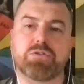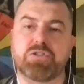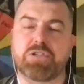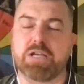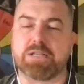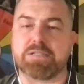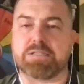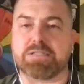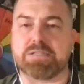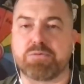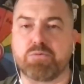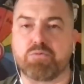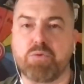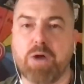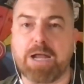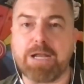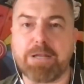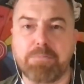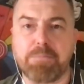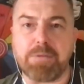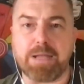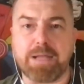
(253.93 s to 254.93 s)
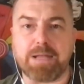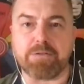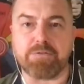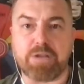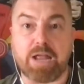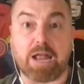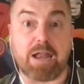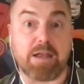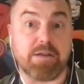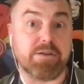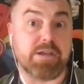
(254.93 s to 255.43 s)
just write me
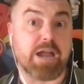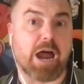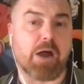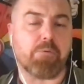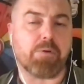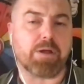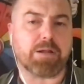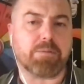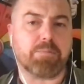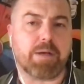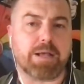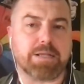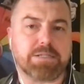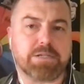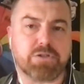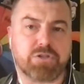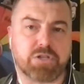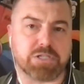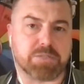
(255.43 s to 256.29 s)
a direct message,